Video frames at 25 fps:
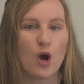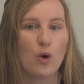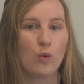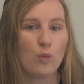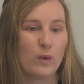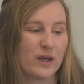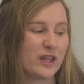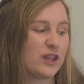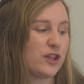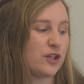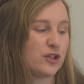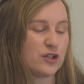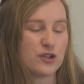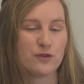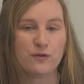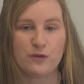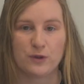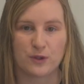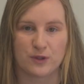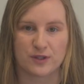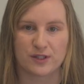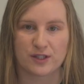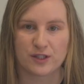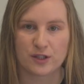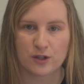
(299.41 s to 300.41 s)
with the
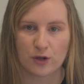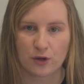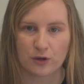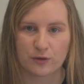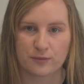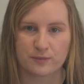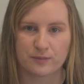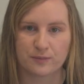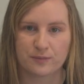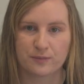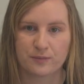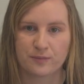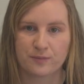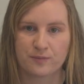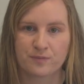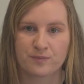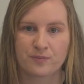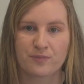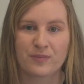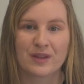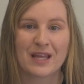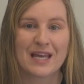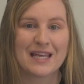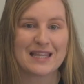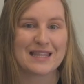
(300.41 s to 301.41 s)
diffusers on.
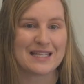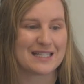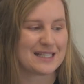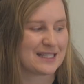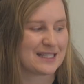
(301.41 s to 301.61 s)
The